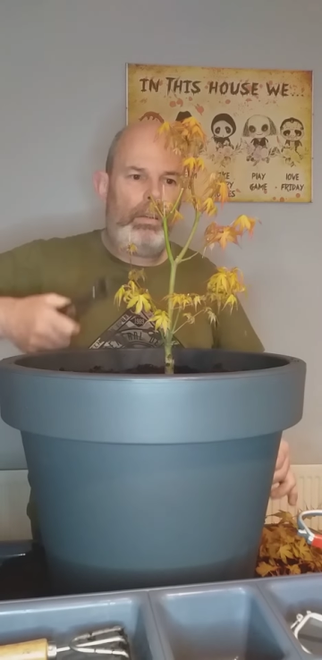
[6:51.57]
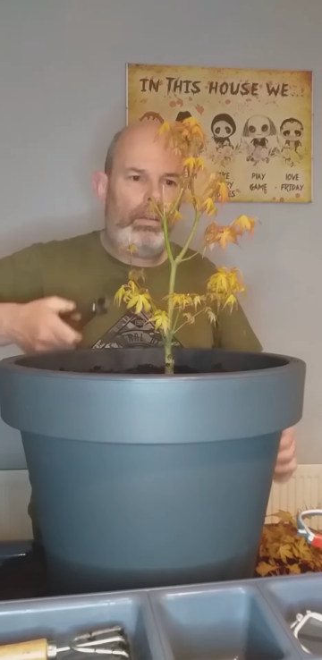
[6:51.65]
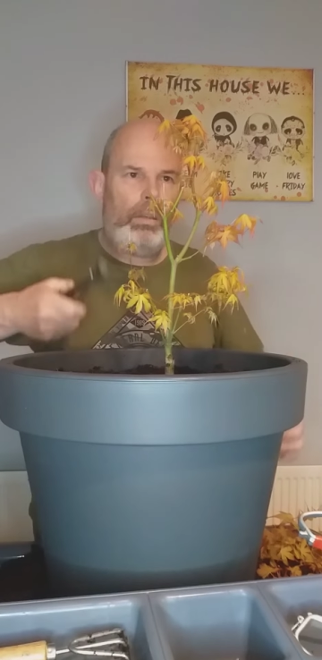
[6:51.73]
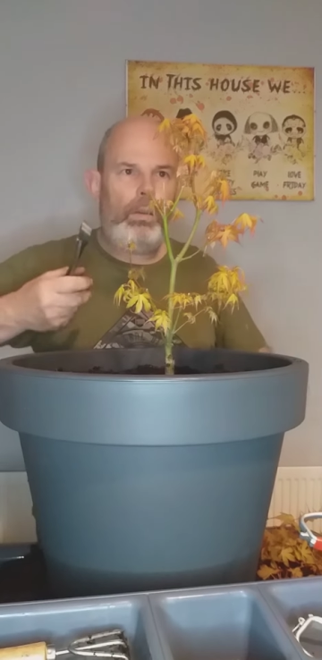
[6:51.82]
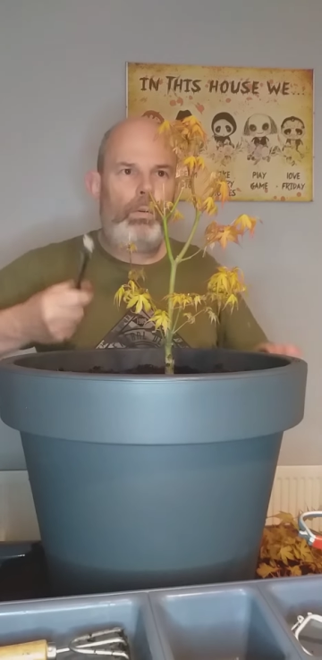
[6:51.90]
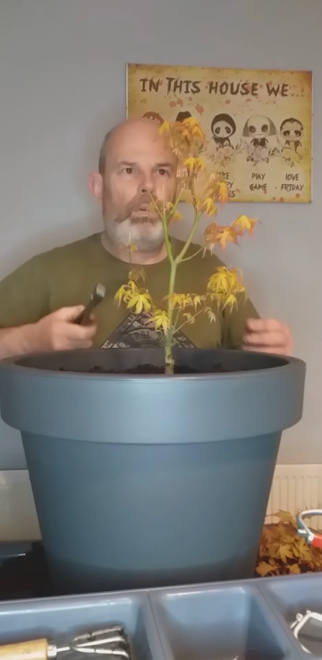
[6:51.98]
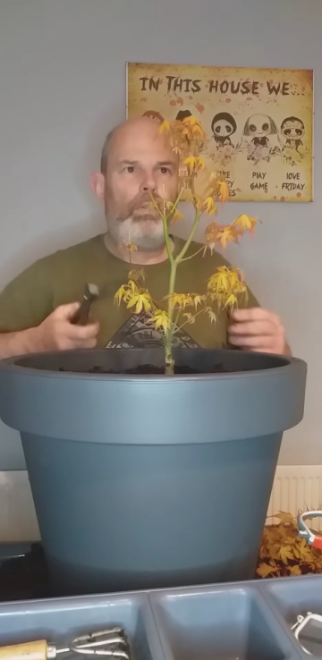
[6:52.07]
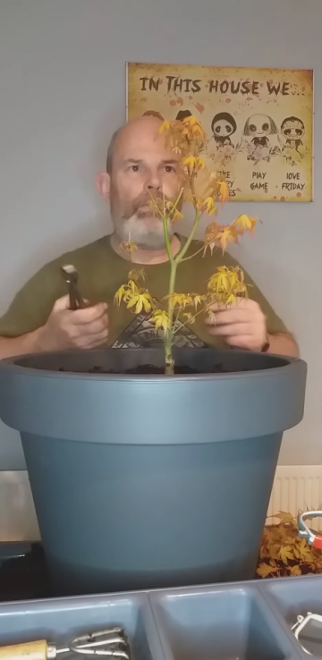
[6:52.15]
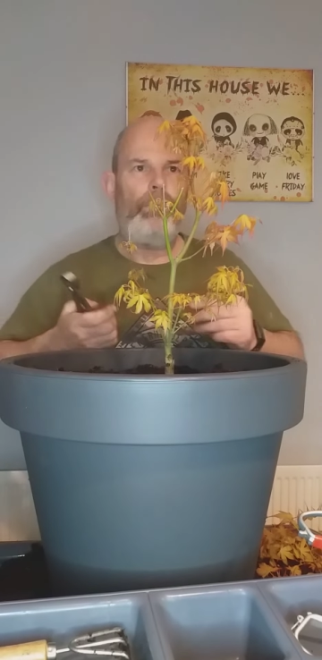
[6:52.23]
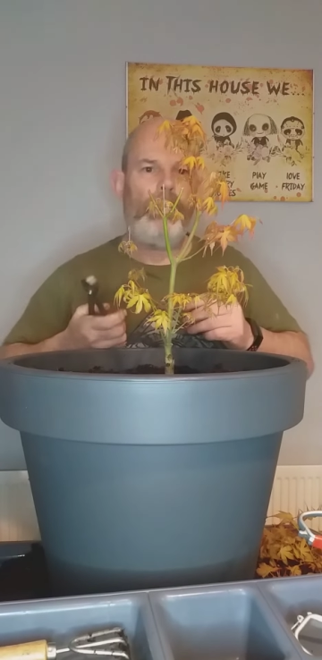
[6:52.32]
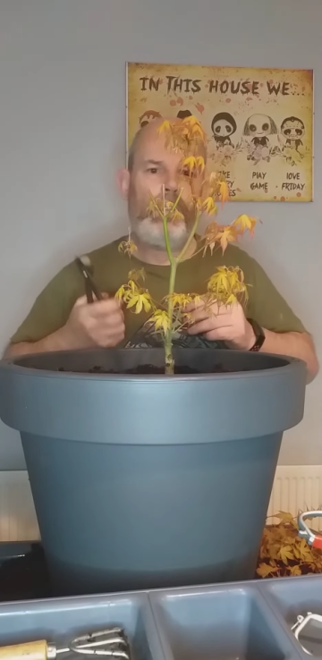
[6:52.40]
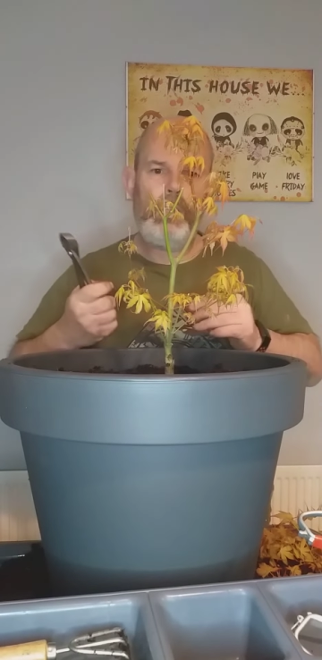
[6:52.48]
Now,
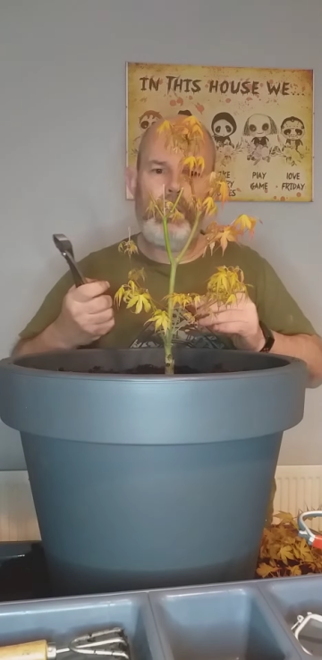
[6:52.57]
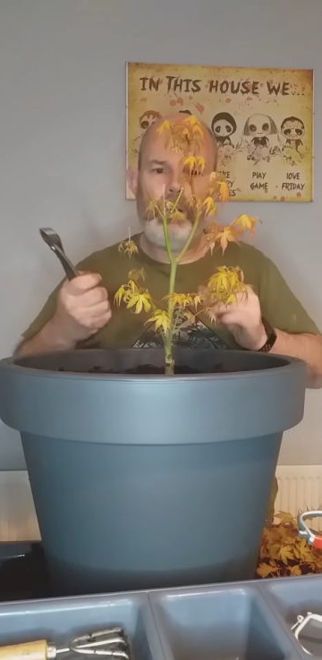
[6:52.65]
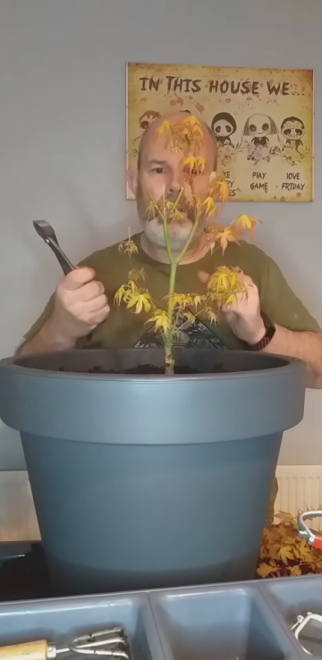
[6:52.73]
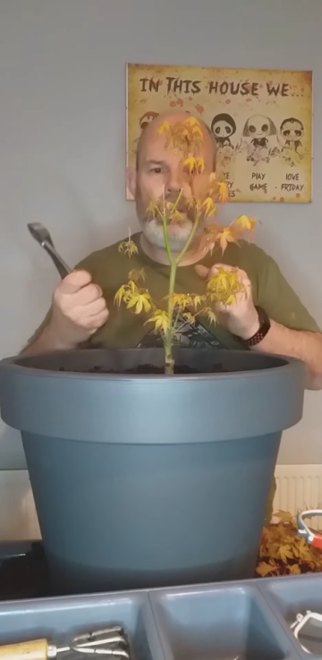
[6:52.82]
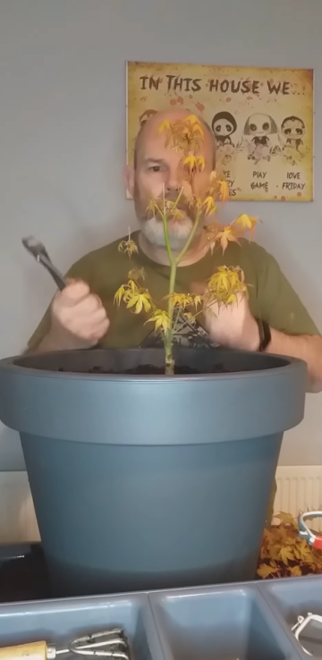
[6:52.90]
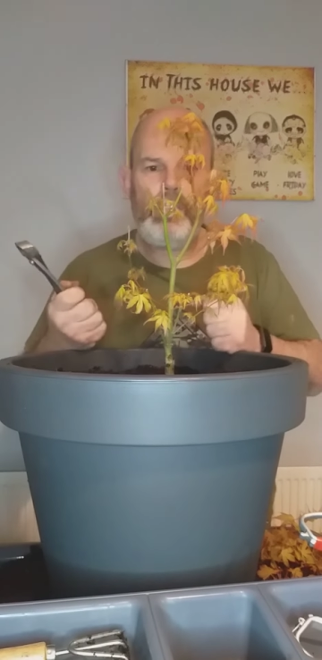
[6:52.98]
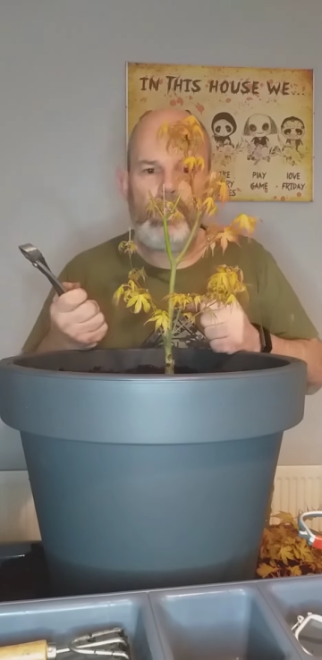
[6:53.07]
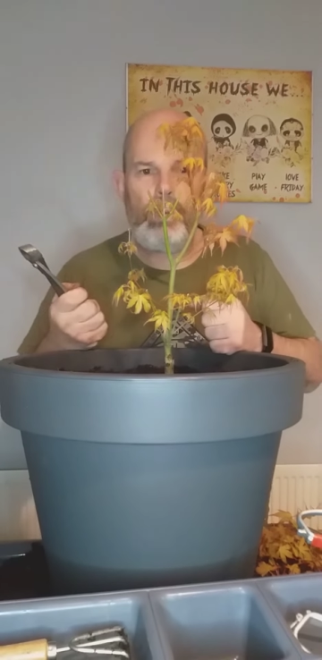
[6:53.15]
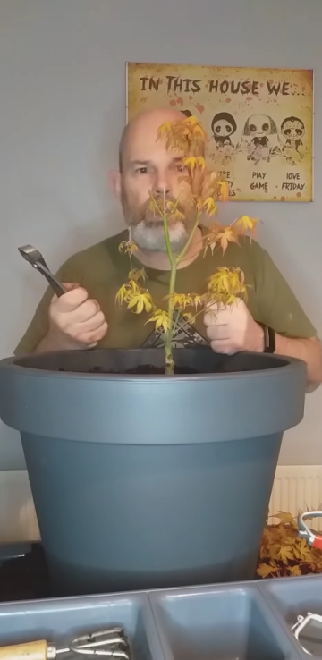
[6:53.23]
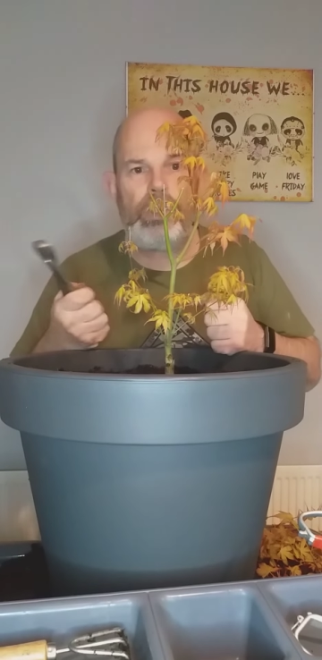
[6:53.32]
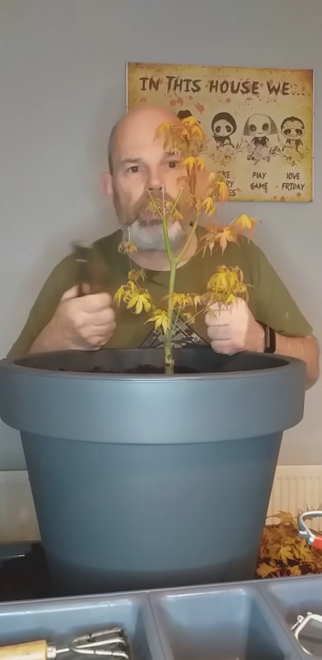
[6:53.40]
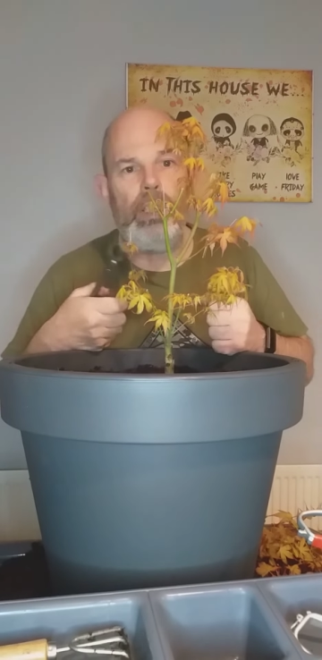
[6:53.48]
all I have to do
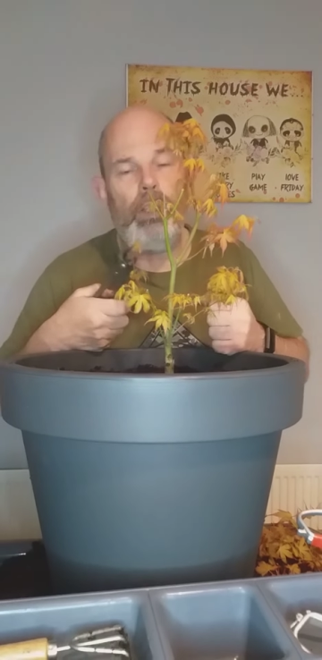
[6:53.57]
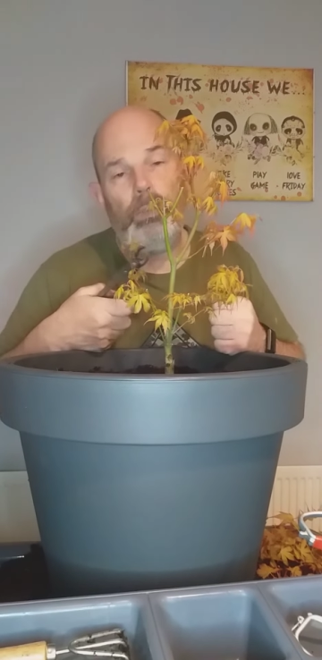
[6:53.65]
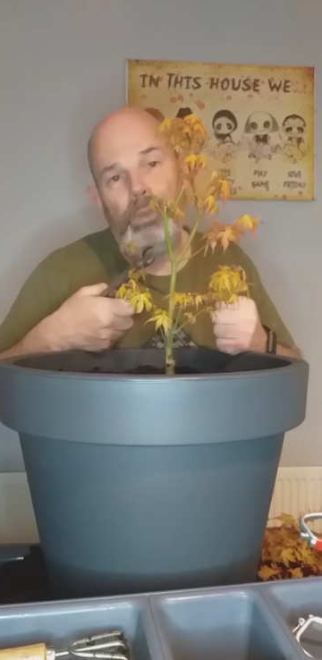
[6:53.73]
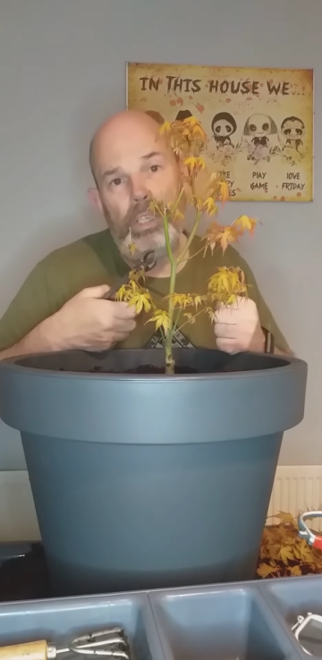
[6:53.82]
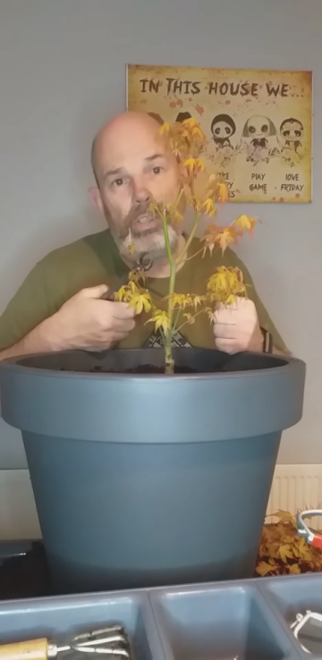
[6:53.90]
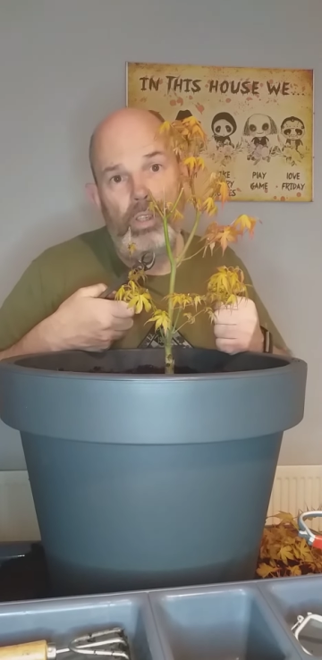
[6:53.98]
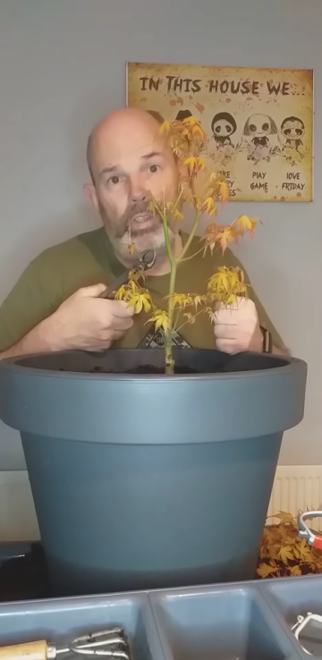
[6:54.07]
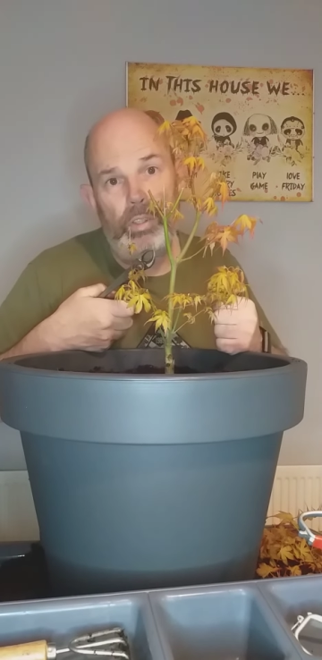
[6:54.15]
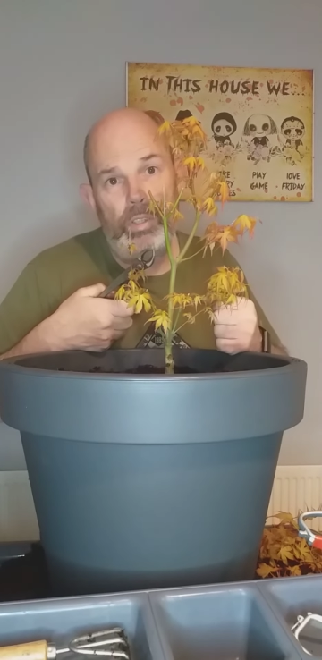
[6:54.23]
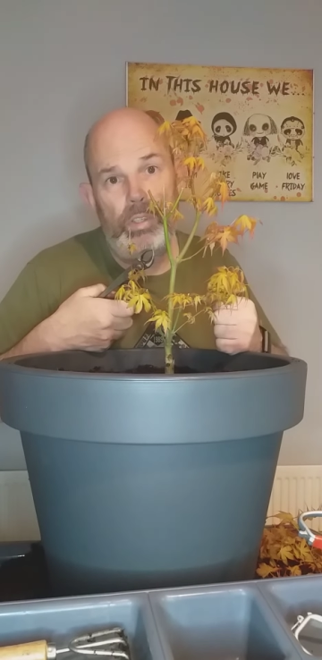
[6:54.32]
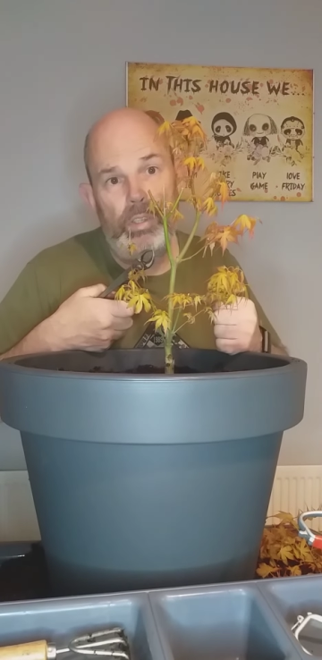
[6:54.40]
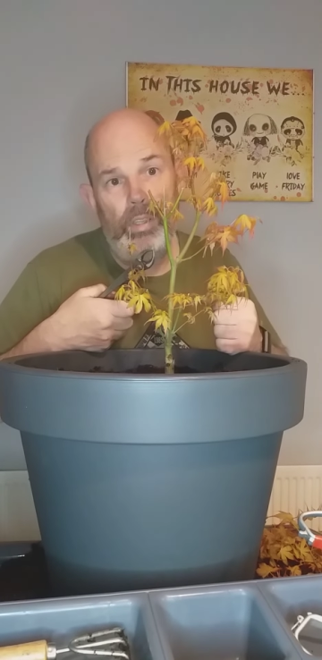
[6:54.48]
is seal up these
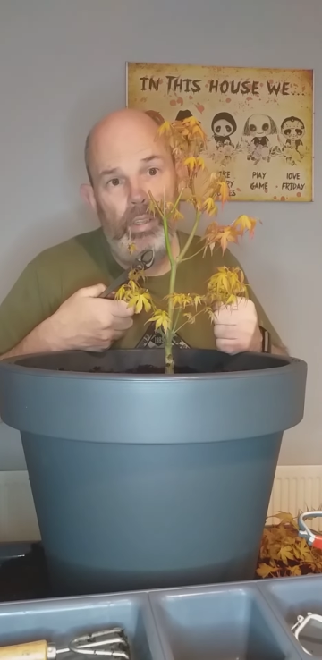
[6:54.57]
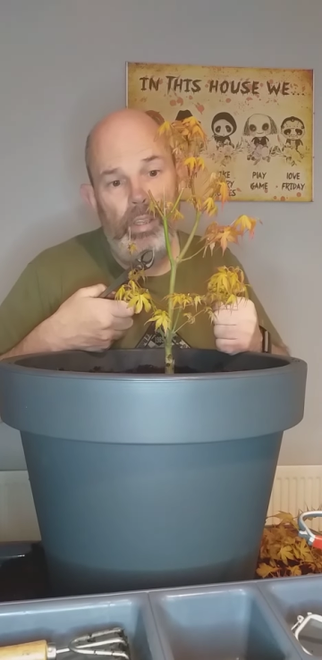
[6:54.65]
cuts,